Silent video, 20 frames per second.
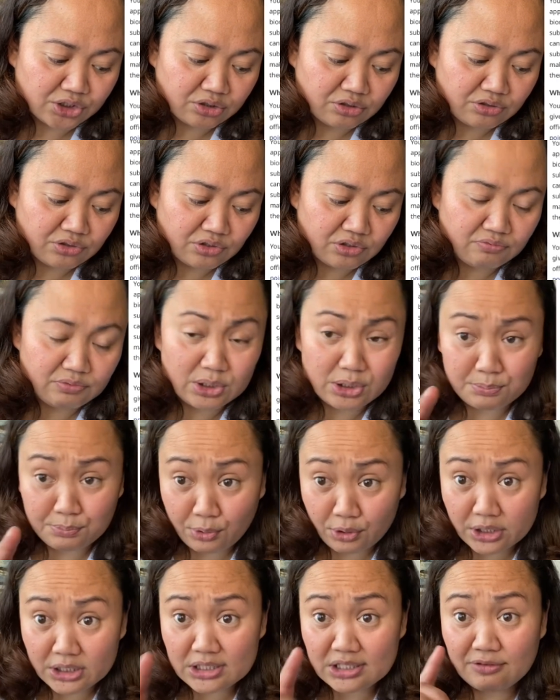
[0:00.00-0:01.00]
service
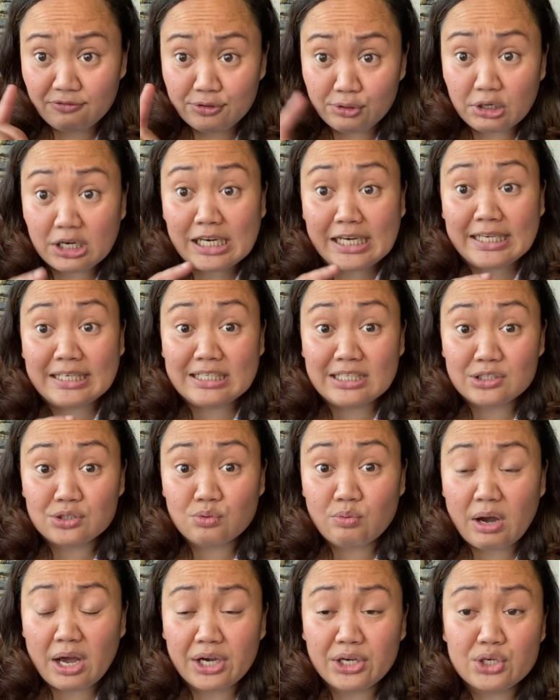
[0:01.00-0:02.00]
points, if you click that
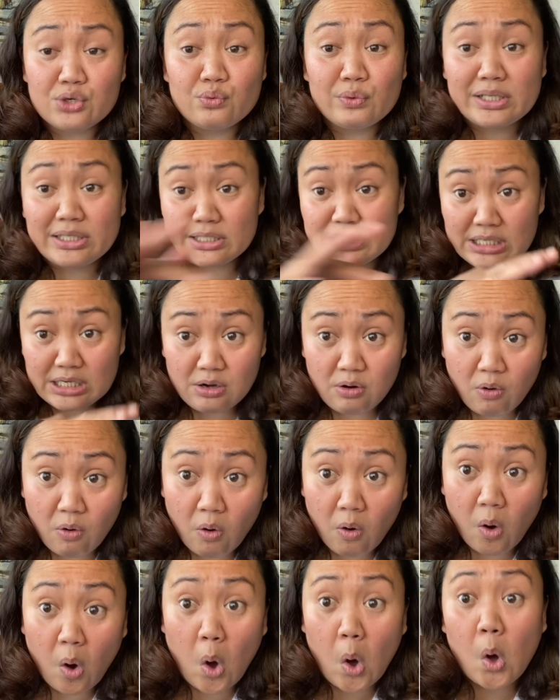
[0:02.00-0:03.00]
one, you will see
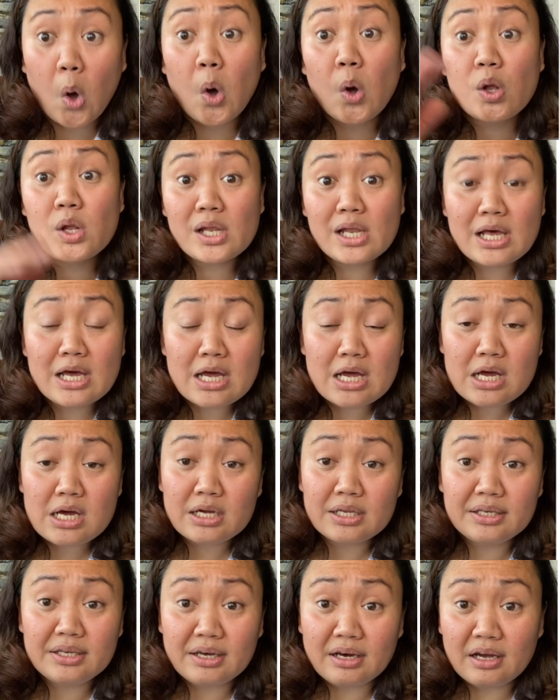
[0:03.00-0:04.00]
all
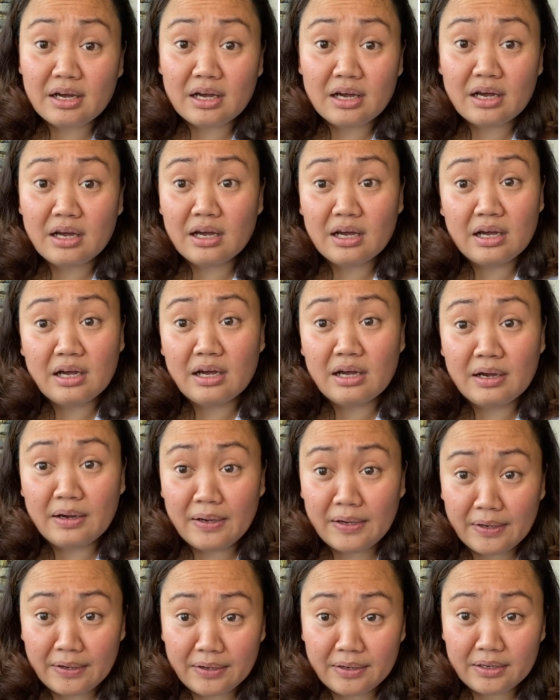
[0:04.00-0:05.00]

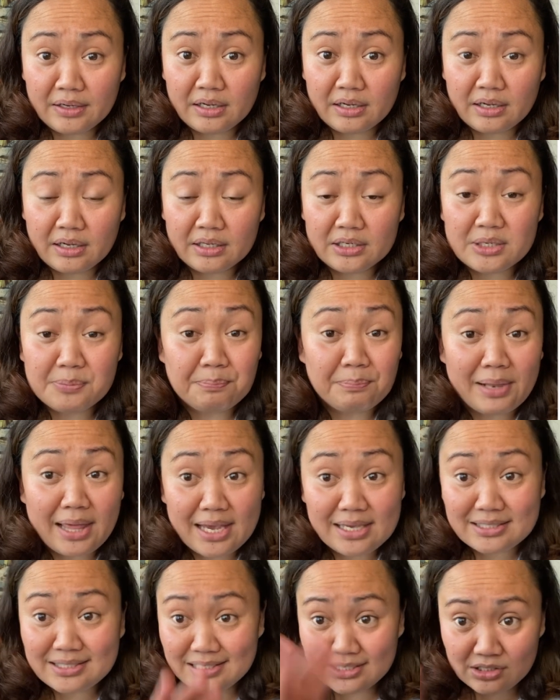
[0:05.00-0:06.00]
the
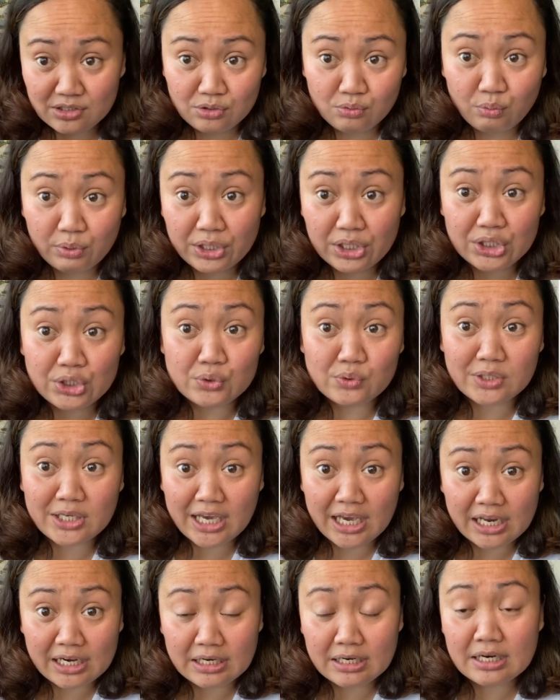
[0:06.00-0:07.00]
places where you
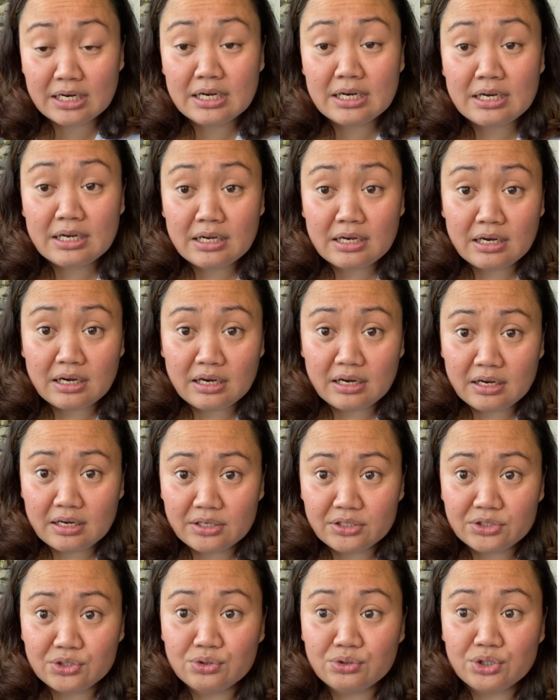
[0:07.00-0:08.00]
can
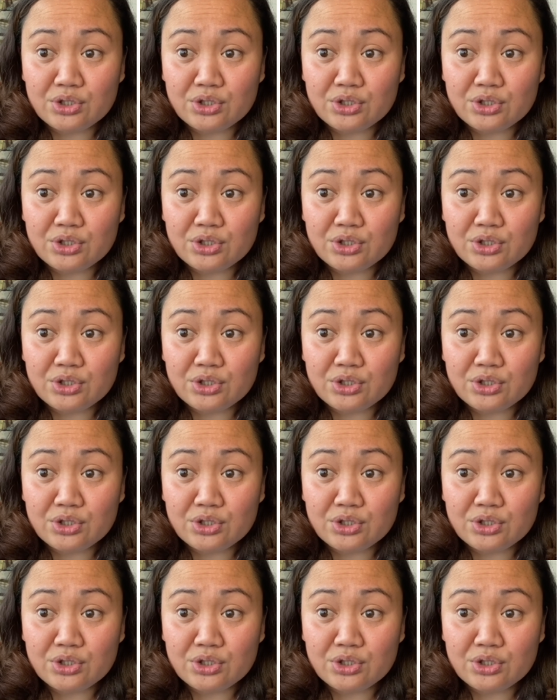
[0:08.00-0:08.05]
do your